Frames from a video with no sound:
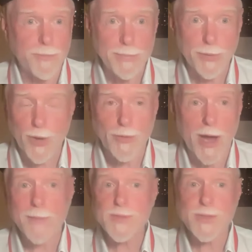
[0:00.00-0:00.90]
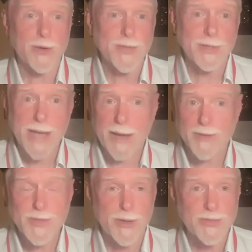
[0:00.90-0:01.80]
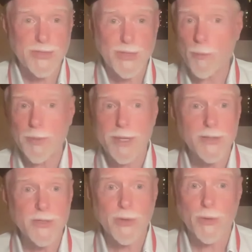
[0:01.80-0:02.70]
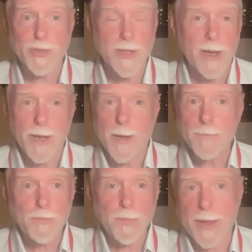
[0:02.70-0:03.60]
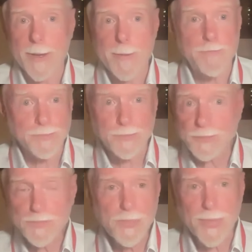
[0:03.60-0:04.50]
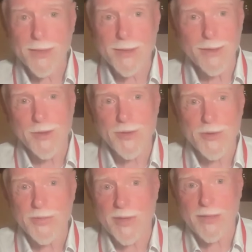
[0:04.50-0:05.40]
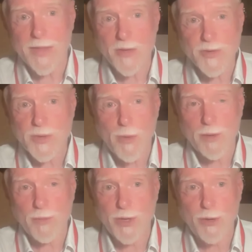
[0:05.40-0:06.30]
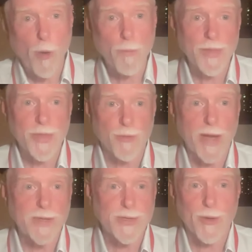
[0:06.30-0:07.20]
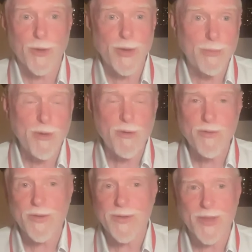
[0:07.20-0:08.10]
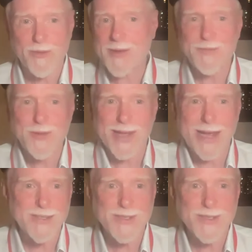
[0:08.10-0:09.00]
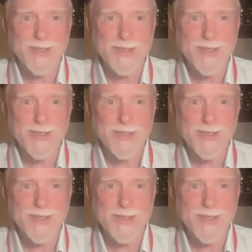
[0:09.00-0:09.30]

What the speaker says: people go upstairs and downstairs and open hidden doors, and and then there's the moment when you open the right door, you move the right bookcase,